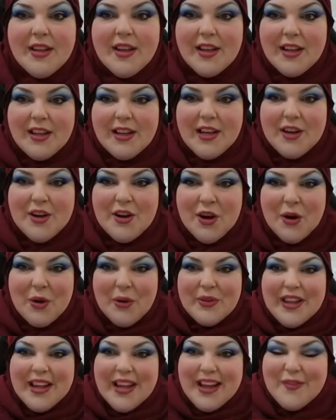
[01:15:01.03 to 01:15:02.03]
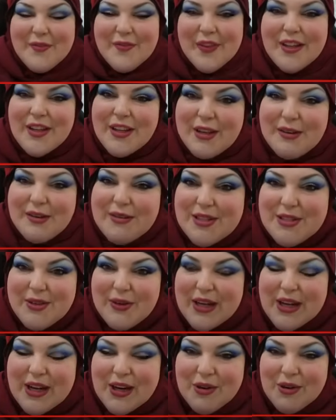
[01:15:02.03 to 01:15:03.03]
You know, like I felt like I was
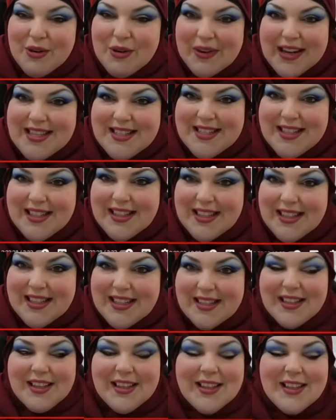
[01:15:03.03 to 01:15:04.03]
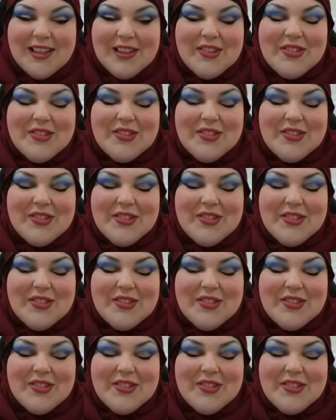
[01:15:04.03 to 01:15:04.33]
going crazy.